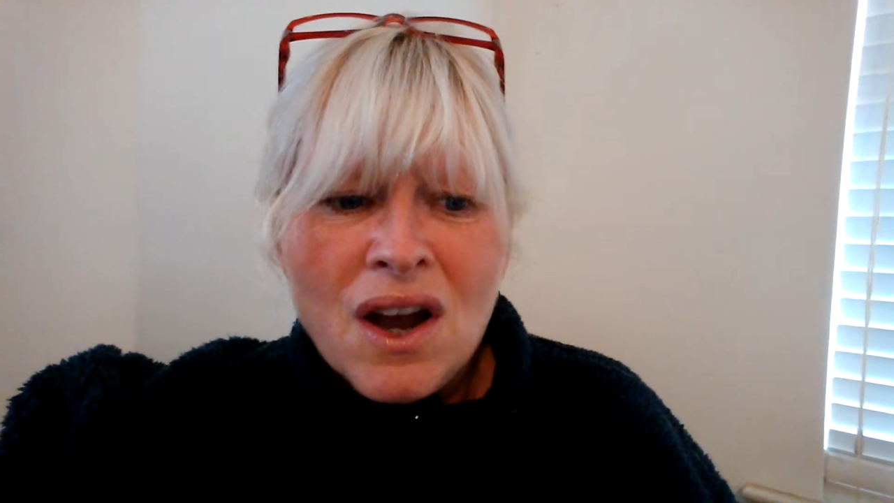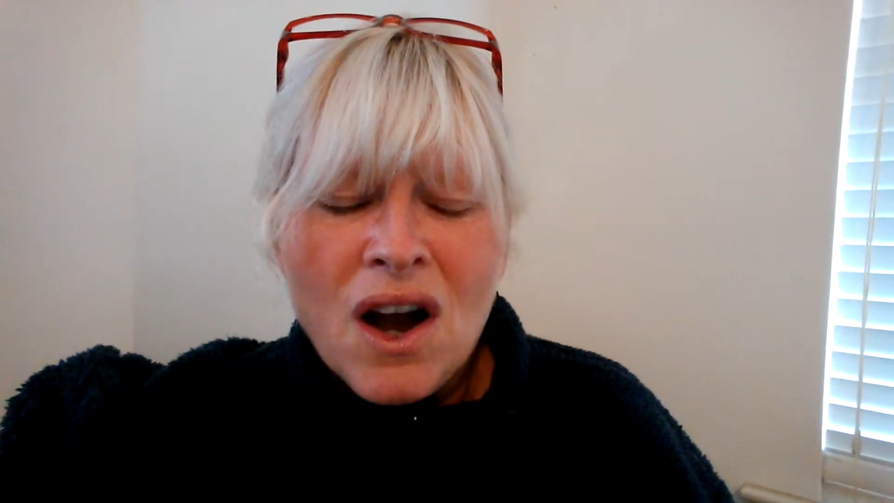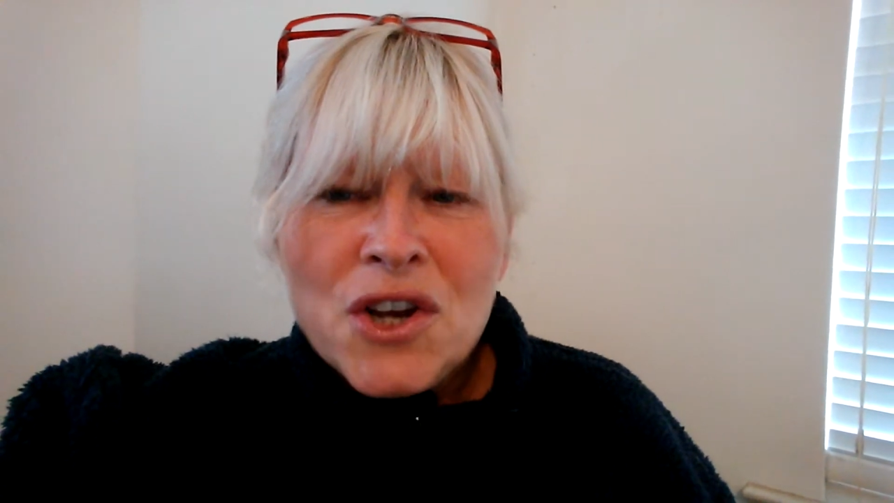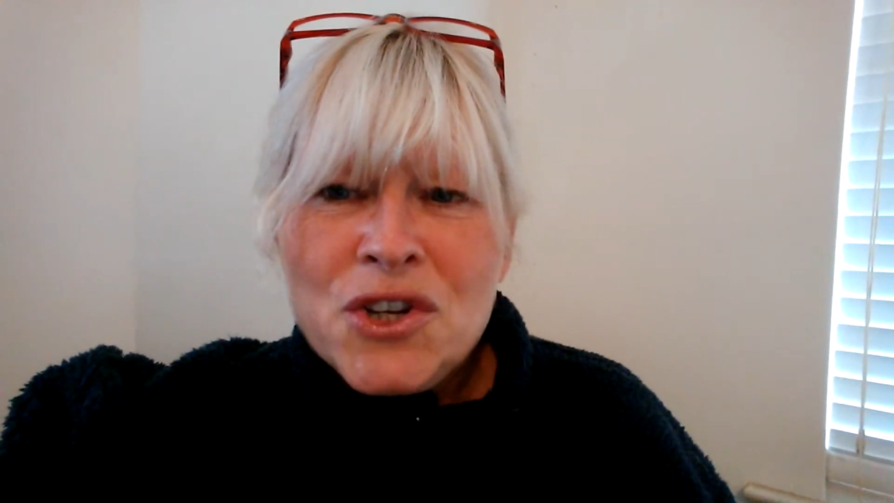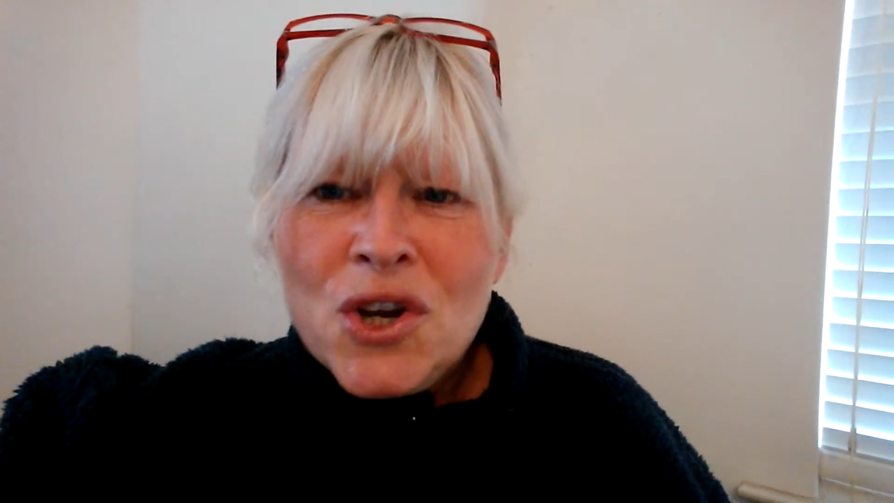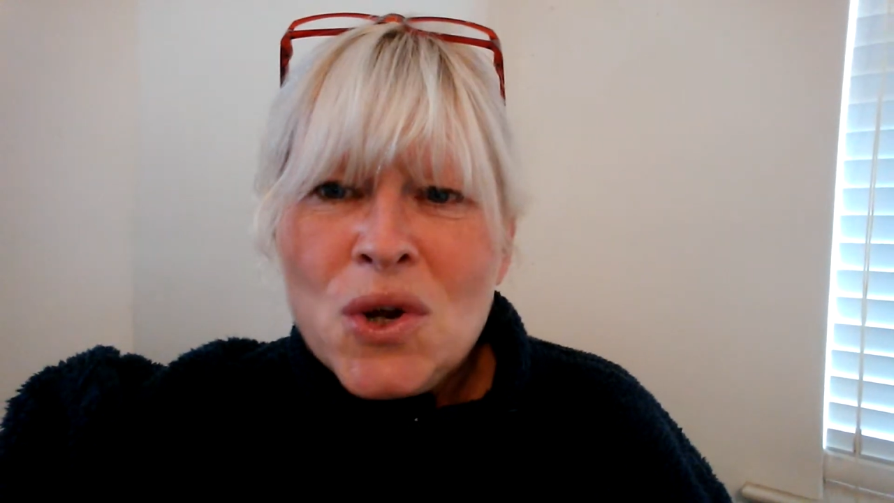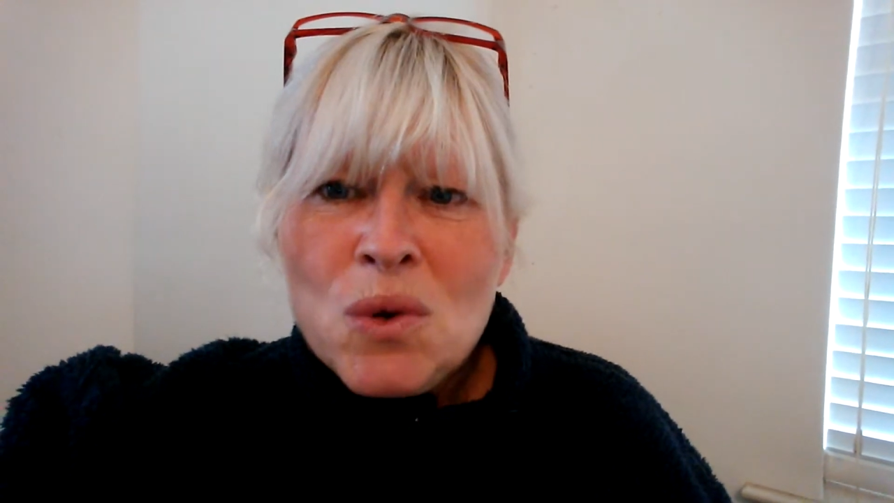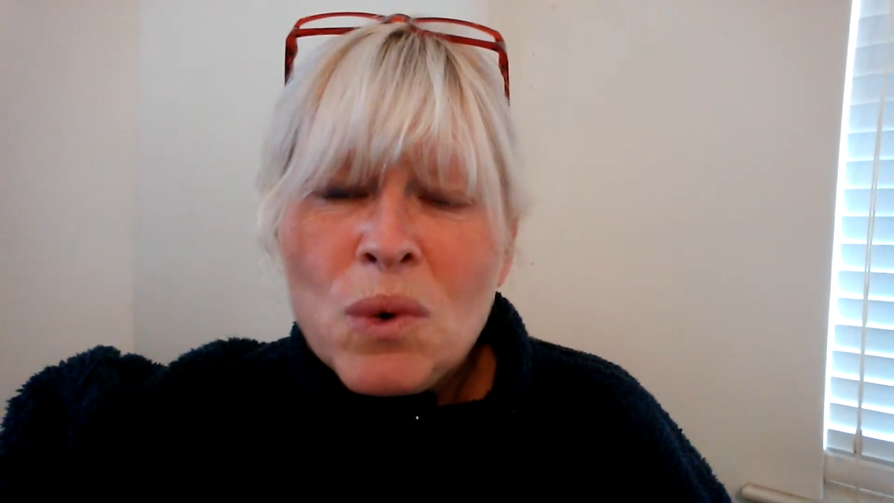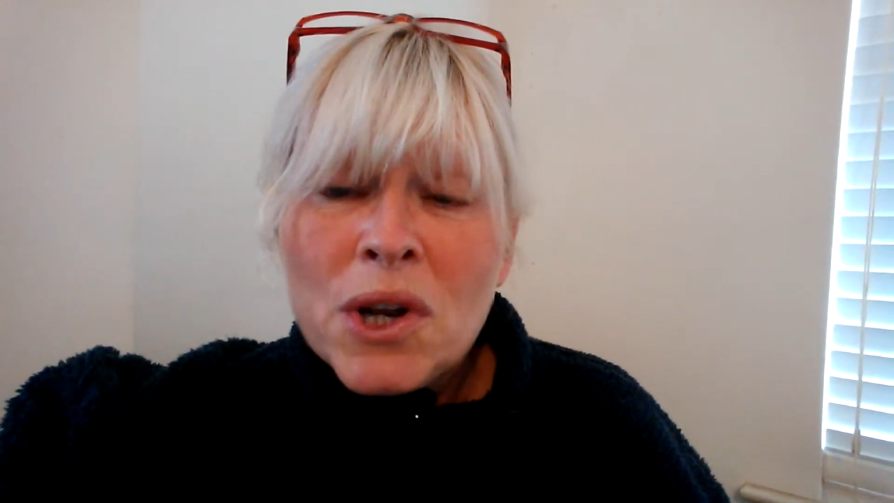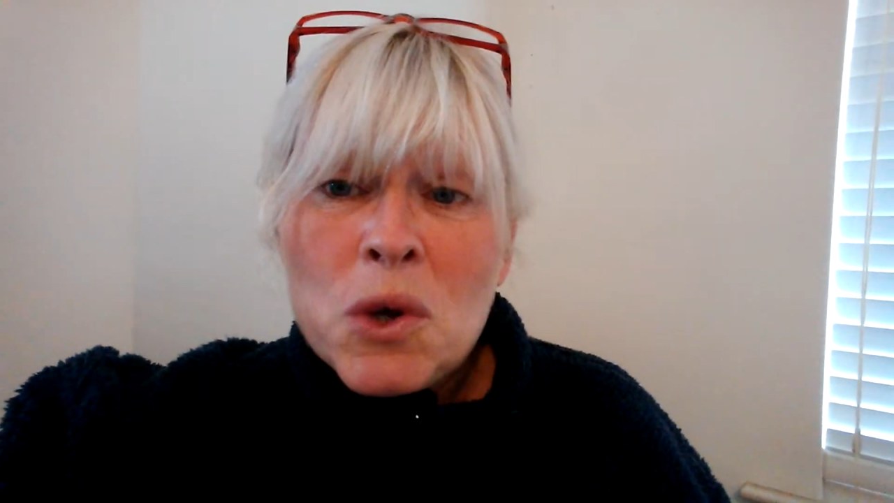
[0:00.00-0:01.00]
I
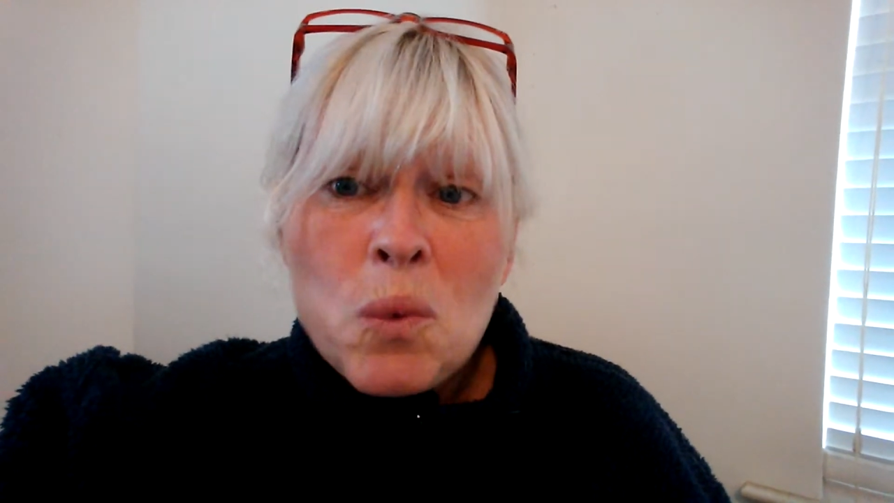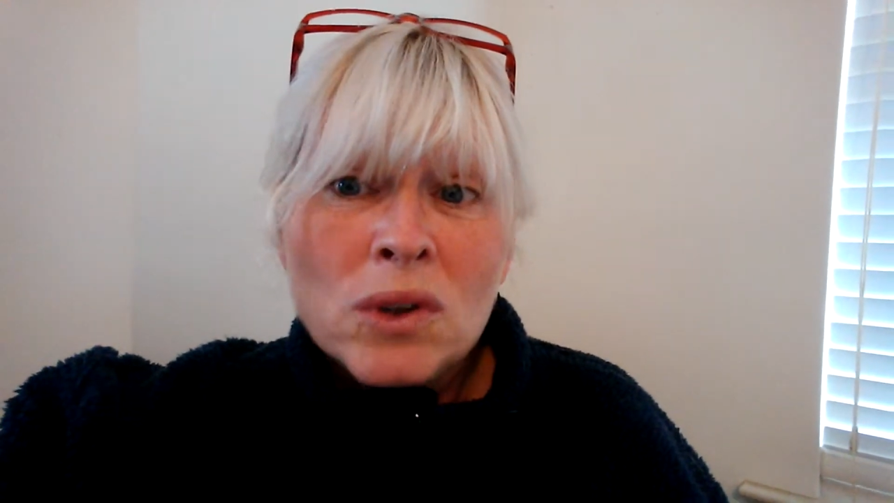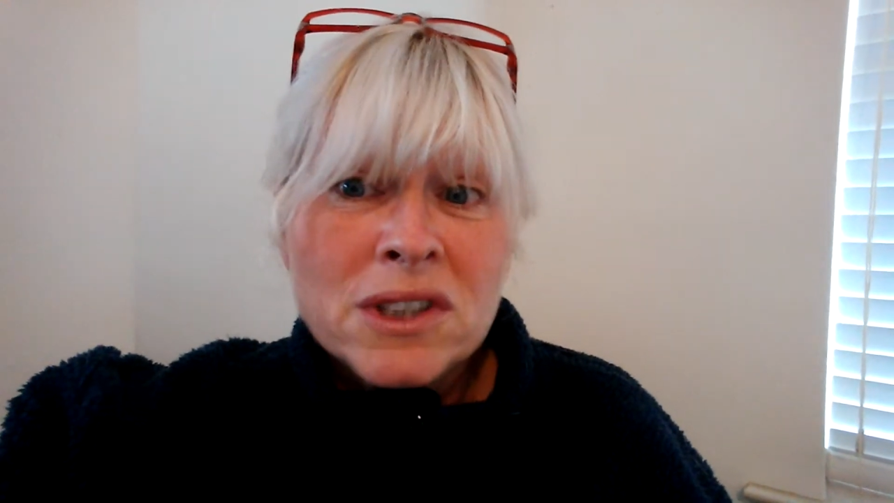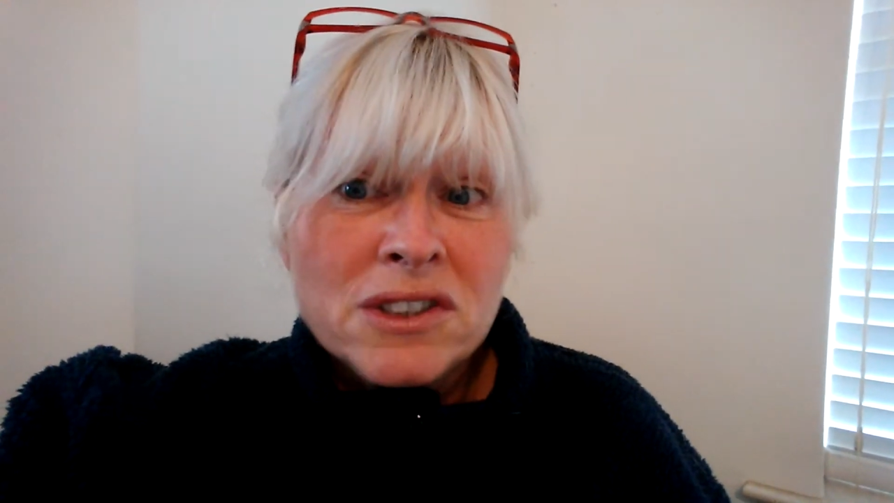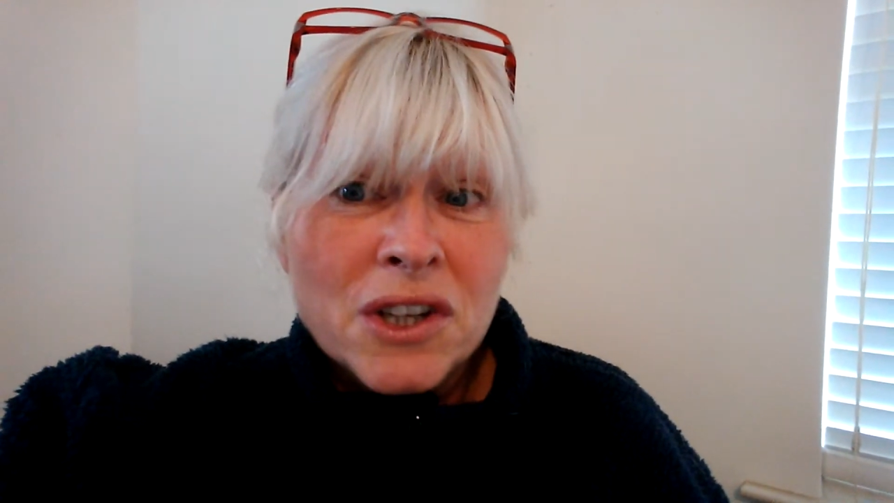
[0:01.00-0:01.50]
knew what I wanted